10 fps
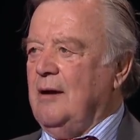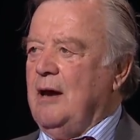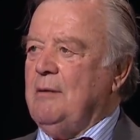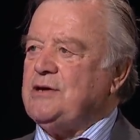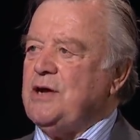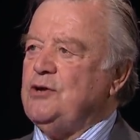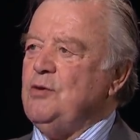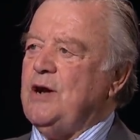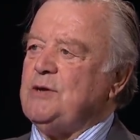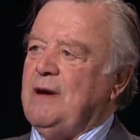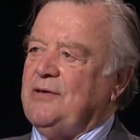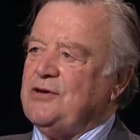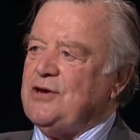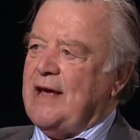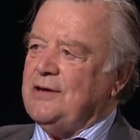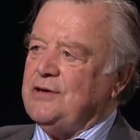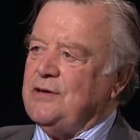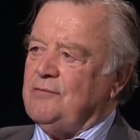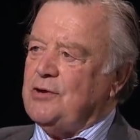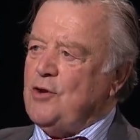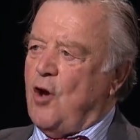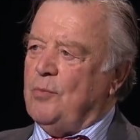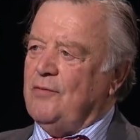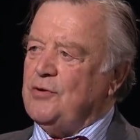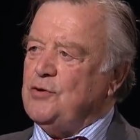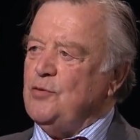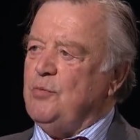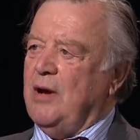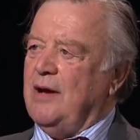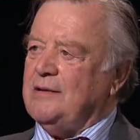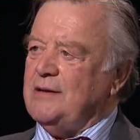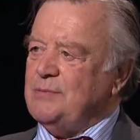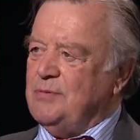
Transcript: I won't say too much about the standards at the top of the two parties,